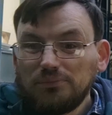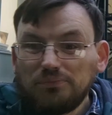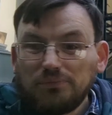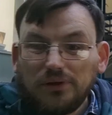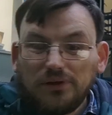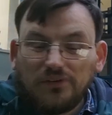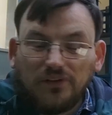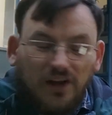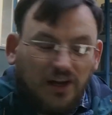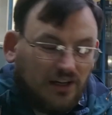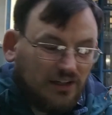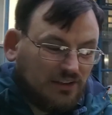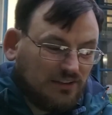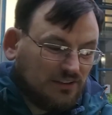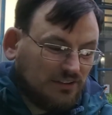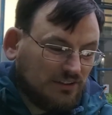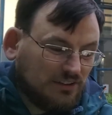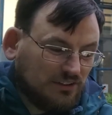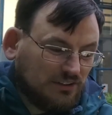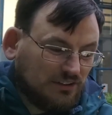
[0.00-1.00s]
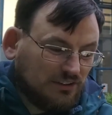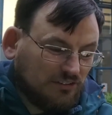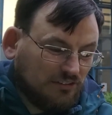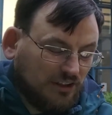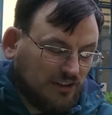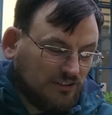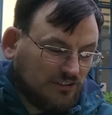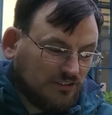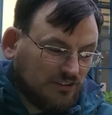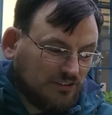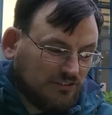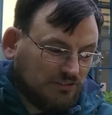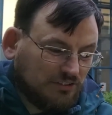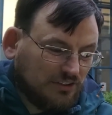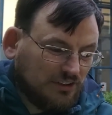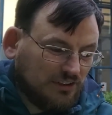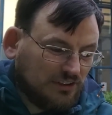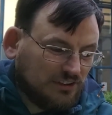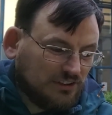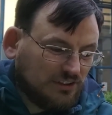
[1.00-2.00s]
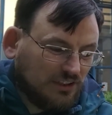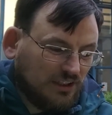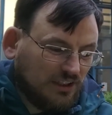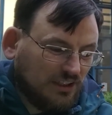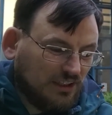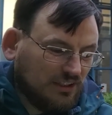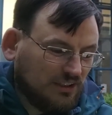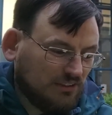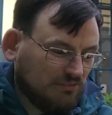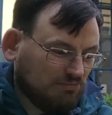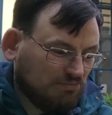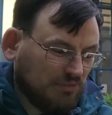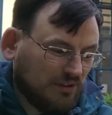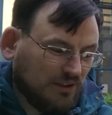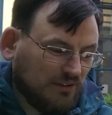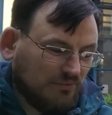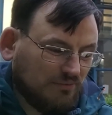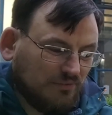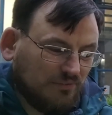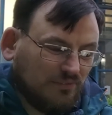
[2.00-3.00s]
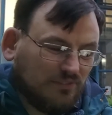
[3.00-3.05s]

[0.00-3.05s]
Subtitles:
put that into your entry for this day, but